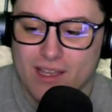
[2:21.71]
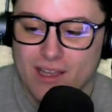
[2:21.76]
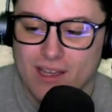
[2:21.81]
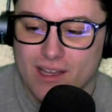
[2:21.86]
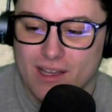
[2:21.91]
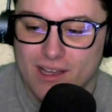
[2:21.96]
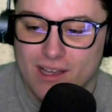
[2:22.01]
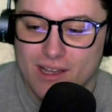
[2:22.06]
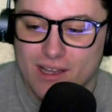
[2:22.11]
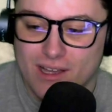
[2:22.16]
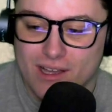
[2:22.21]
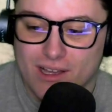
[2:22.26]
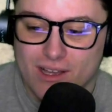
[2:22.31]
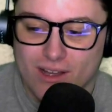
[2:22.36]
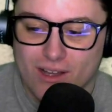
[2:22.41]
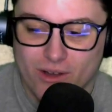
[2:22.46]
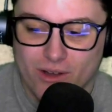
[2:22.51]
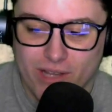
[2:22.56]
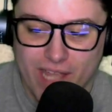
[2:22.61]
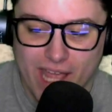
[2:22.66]

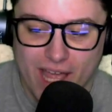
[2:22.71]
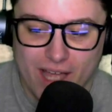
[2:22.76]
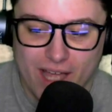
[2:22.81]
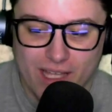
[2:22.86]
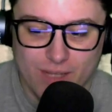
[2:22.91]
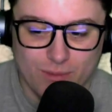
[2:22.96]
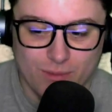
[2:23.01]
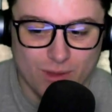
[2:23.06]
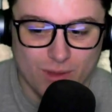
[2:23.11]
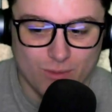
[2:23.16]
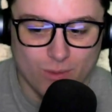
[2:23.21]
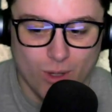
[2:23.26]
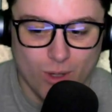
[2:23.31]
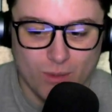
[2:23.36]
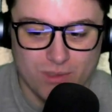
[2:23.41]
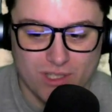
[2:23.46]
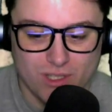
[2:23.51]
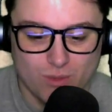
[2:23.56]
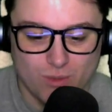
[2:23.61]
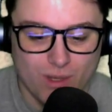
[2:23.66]
Oh yeah, he with the
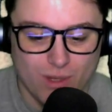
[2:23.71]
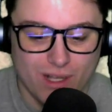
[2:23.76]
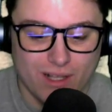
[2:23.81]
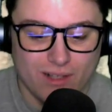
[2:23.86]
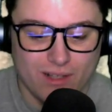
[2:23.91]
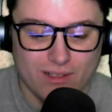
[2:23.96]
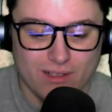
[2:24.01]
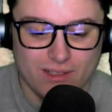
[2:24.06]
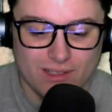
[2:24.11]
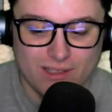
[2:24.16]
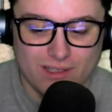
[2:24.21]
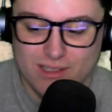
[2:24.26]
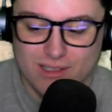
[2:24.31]
ropes as well.